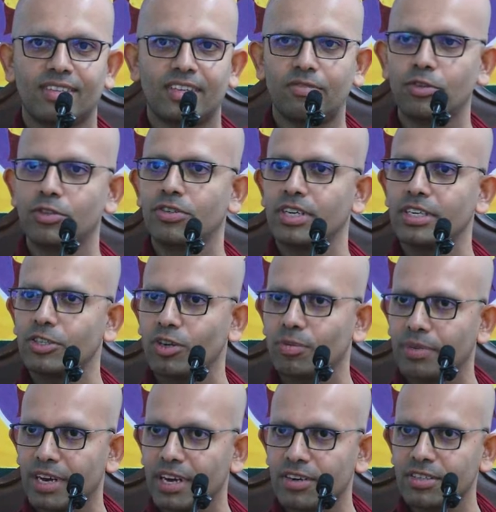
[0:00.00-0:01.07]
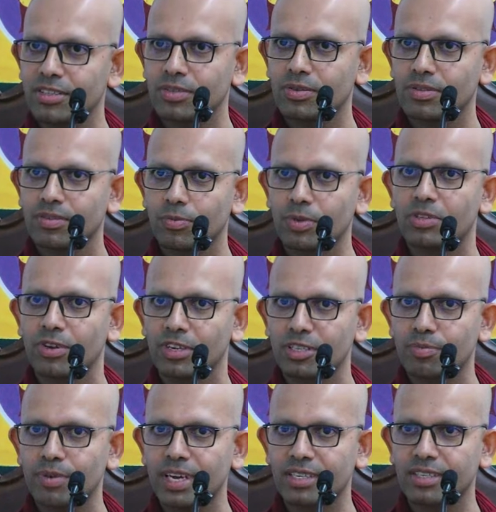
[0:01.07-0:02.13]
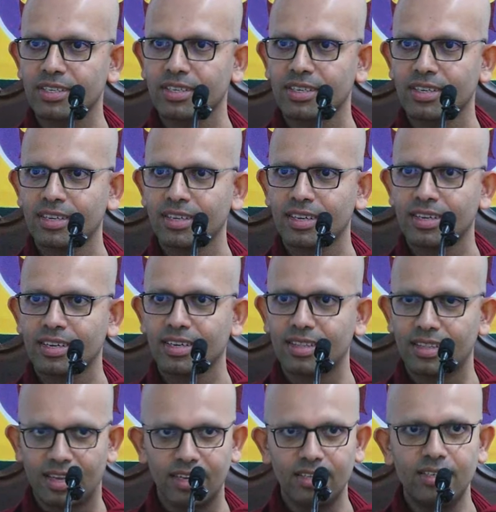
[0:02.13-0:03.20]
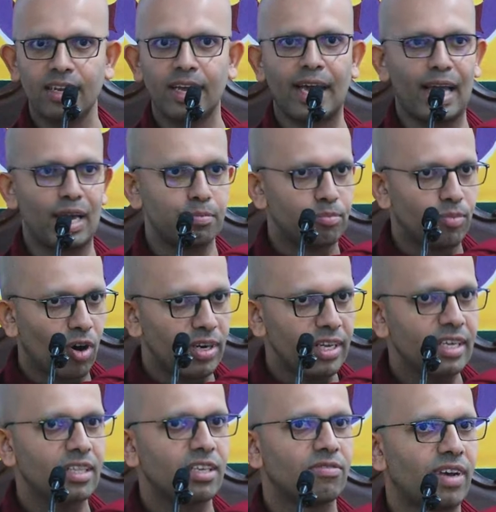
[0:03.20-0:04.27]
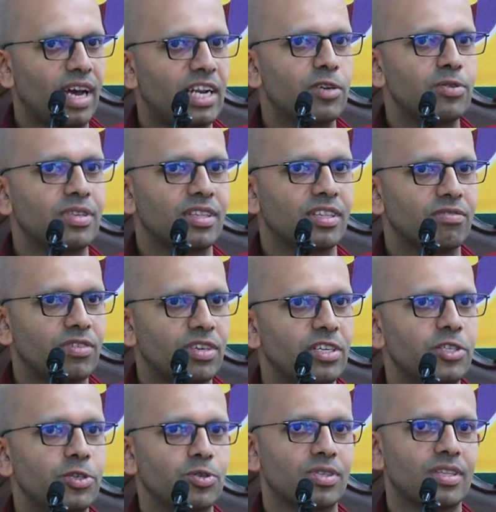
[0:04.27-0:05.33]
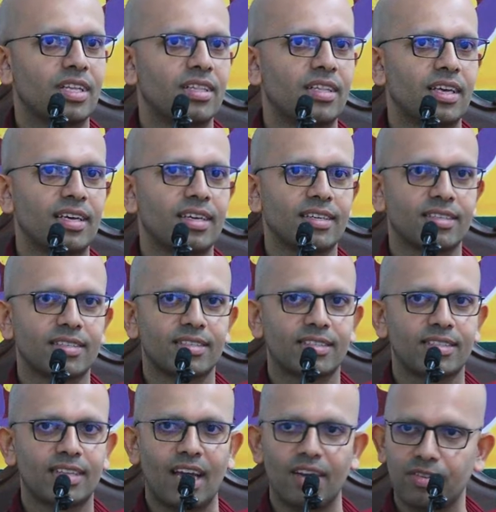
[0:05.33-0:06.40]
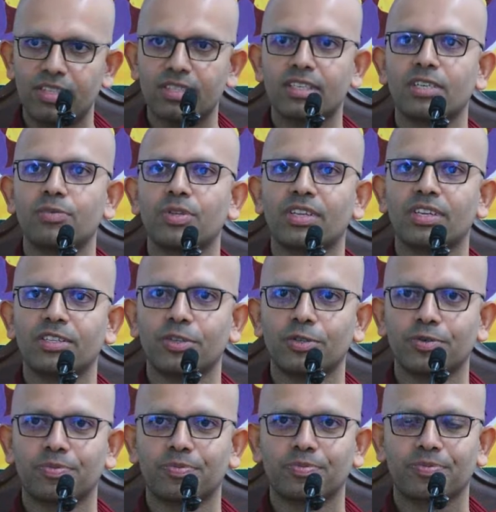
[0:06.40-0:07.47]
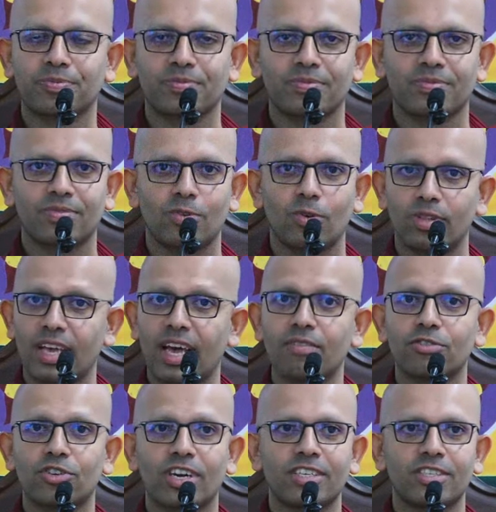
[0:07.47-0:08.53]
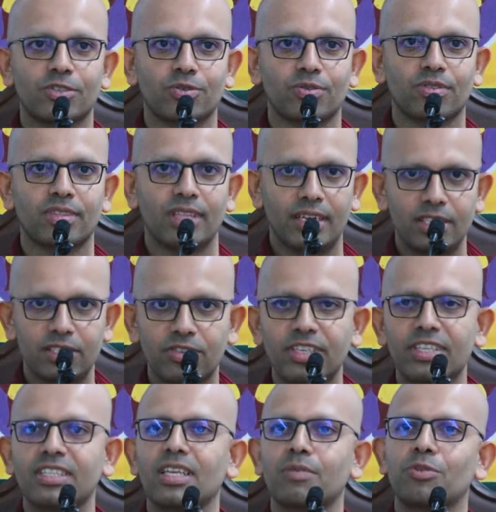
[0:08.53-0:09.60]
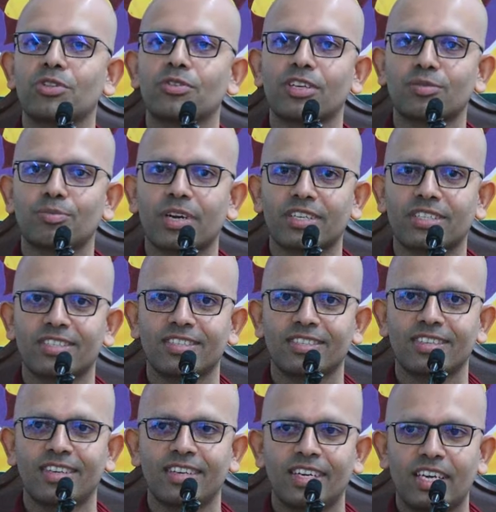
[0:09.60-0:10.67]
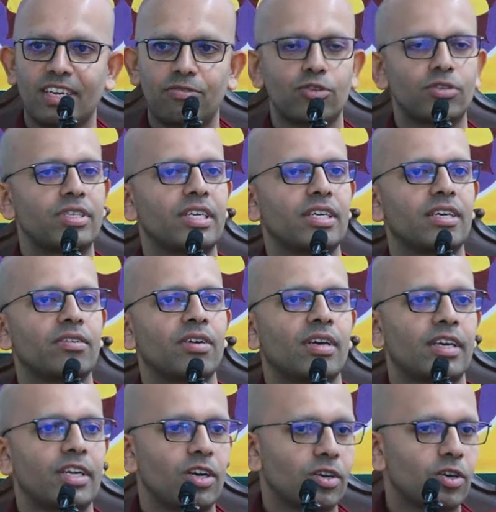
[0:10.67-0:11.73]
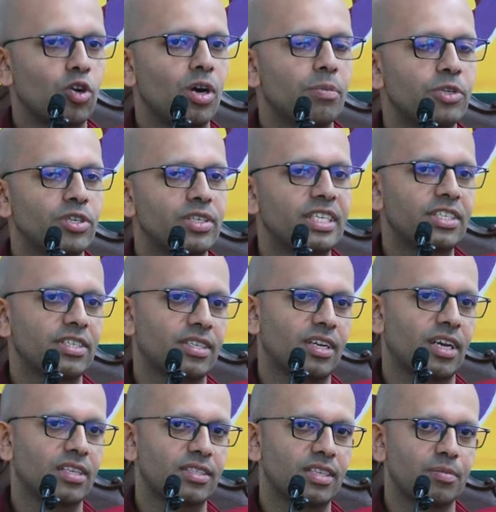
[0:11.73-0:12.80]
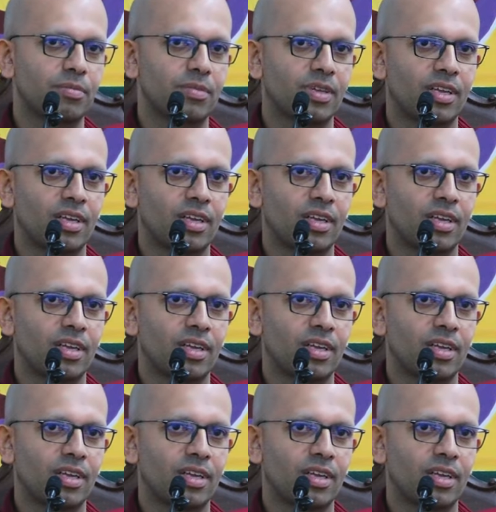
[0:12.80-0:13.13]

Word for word: If you treat your parents with respect, then embody the values and the virtues that they have instilled within you, or they have tried to. That is treating them with respect. If you, te- you know, go up to your teachers and ask them,